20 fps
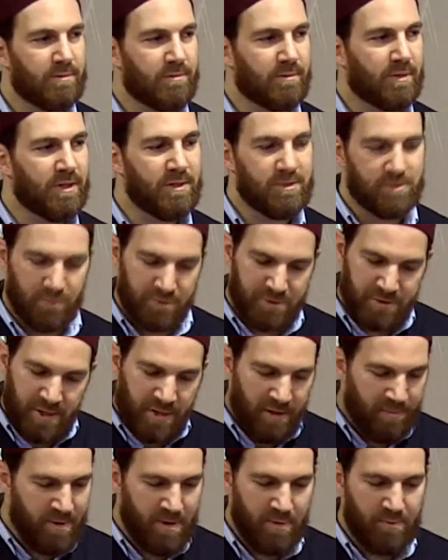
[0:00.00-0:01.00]
Right? So it's
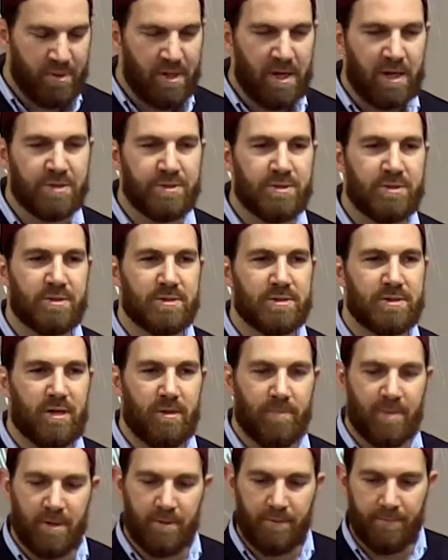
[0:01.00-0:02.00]
not about reaction, it's not
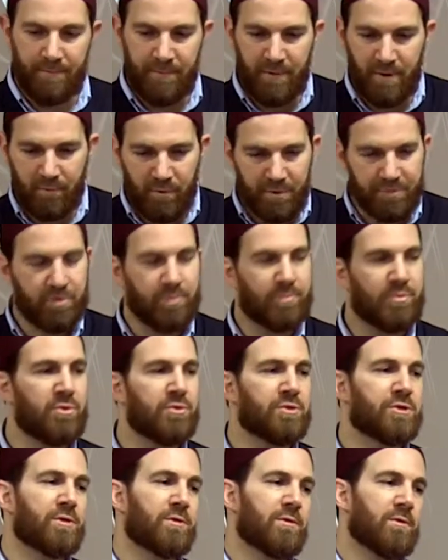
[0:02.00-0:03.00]
about
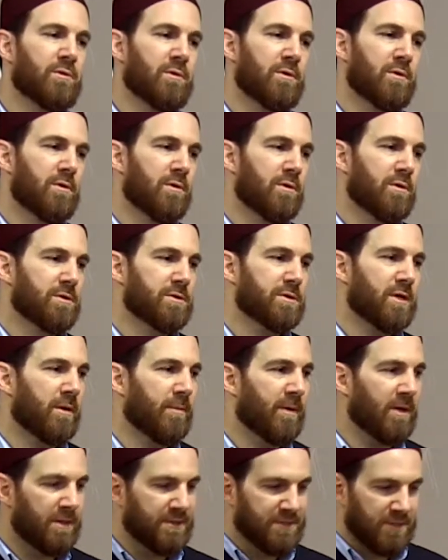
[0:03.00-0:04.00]
retribution, it's not
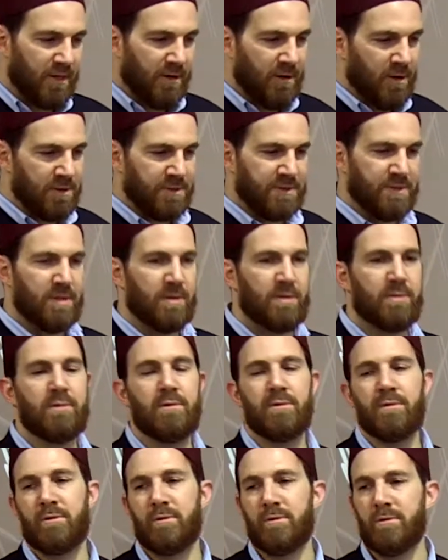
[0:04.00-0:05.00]
about let's get ours in,
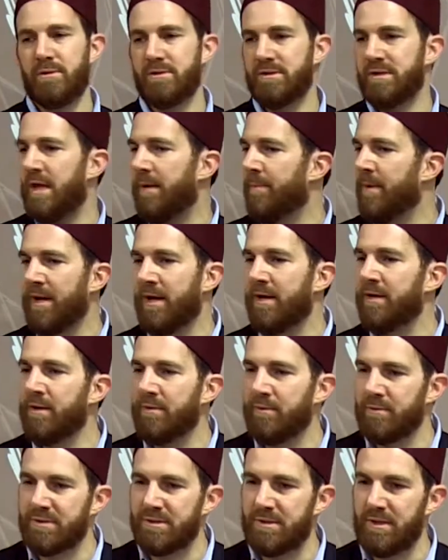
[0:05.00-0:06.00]
it's not about any of
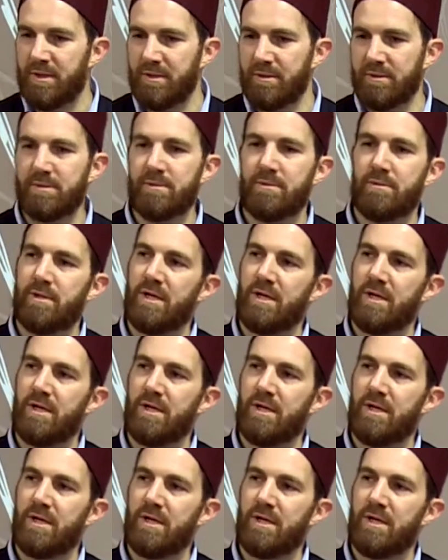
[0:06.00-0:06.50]
those things.